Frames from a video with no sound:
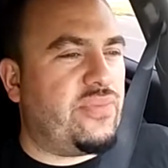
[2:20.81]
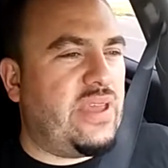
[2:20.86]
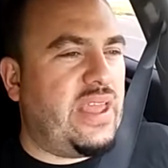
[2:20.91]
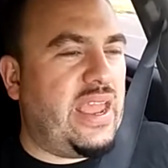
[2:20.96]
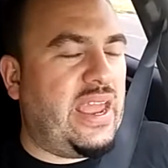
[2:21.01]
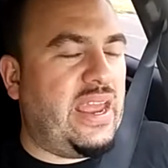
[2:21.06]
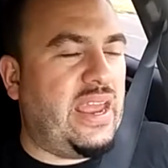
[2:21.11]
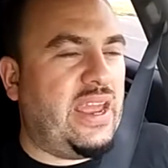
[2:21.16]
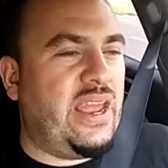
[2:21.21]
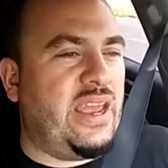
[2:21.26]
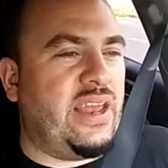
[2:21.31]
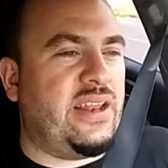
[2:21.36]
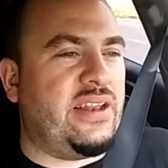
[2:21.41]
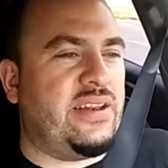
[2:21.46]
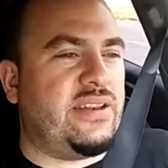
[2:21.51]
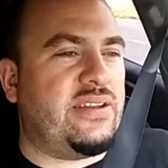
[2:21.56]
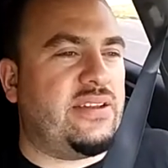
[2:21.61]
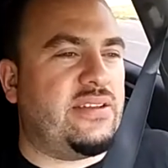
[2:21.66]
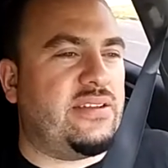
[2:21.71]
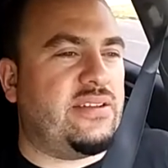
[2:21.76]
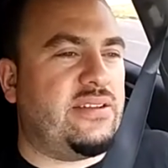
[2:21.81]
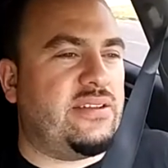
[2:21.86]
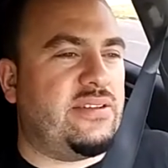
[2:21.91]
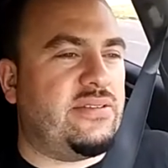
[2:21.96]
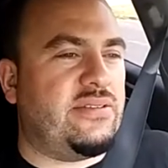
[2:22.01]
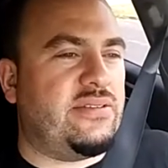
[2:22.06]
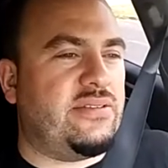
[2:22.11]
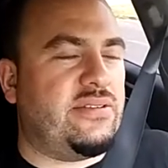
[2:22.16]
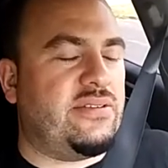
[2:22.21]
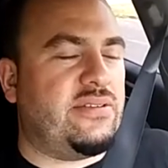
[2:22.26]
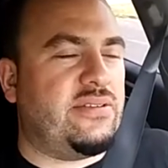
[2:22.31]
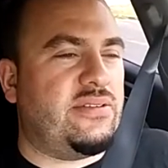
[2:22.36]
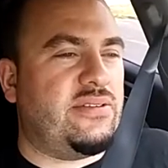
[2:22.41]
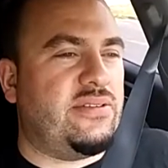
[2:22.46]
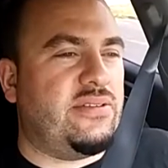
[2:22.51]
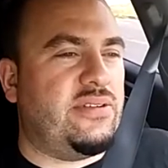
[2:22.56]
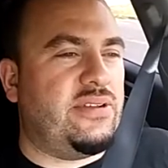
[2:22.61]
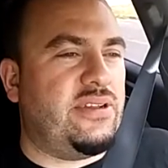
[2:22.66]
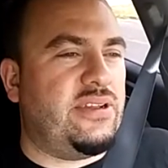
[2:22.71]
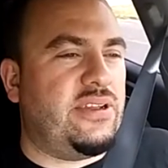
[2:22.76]
And,
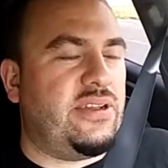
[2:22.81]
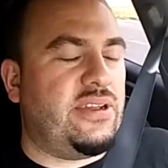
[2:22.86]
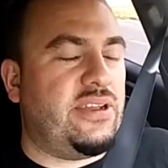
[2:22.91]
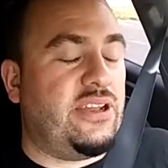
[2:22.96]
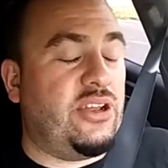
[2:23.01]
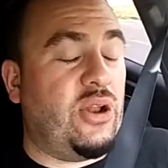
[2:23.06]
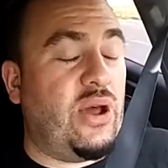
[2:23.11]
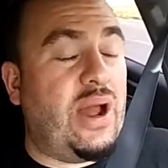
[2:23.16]
you